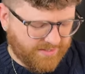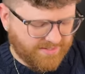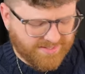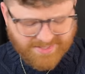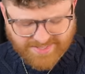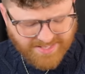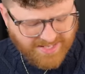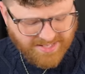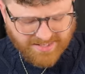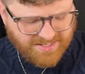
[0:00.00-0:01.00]

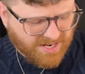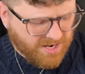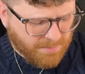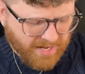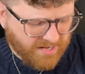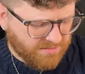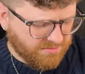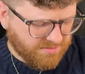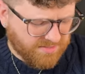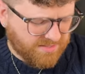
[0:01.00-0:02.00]
see the top
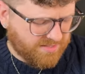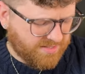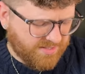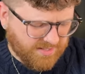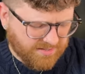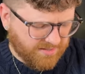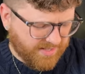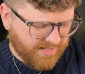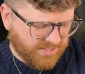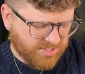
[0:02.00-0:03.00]
handles still,
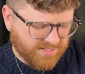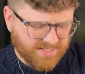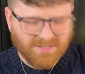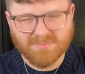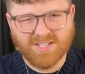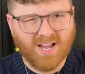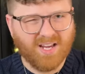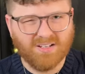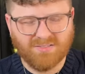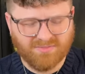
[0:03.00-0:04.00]
and it just seems
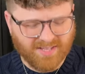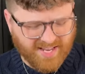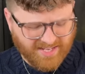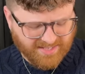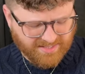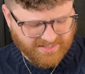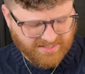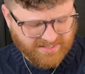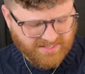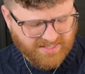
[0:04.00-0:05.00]
kind of like
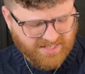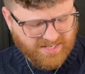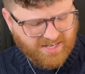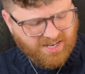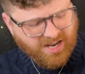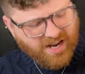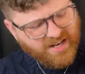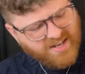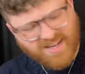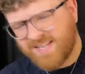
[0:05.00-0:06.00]

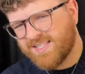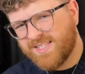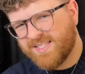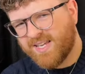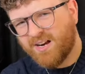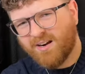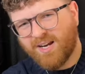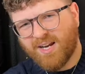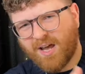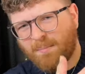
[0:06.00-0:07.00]

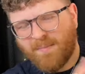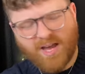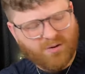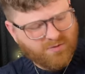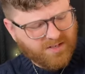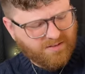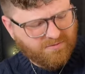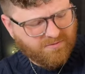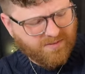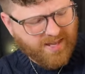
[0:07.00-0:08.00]
unnecessary amount
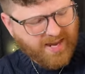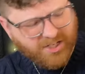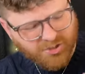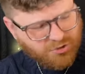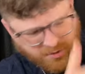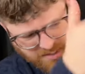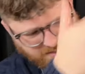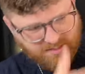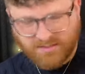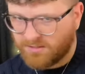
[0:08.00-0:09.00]
of
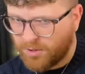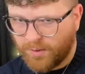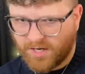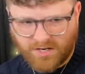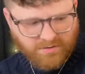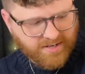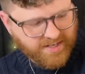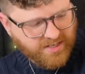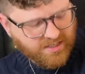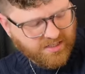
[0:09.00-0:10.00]
extras going on right
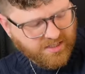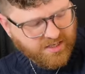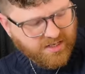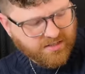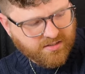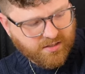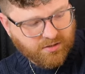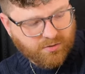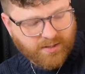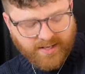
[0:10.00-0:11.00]
here.
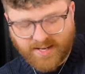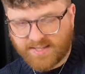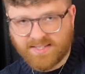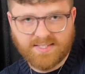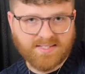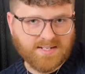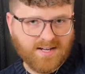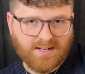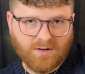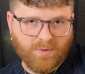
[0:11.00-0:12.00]
So again, this is
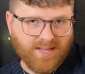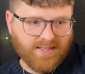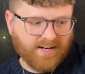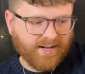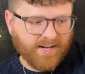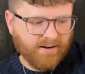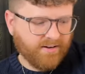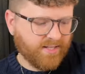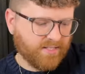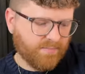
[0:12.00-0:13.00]
not a way that I
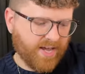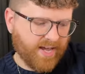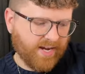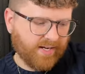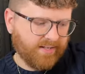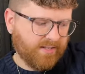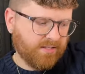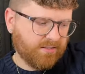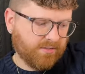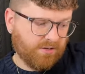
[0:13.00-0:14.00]
carry this bag.
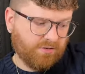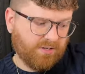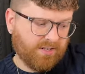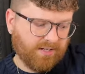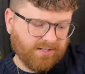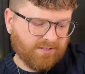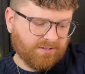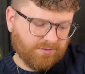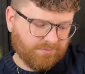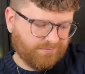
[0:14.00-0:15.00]
So, uh, you
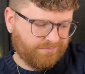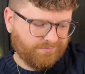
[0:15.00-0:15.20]
know,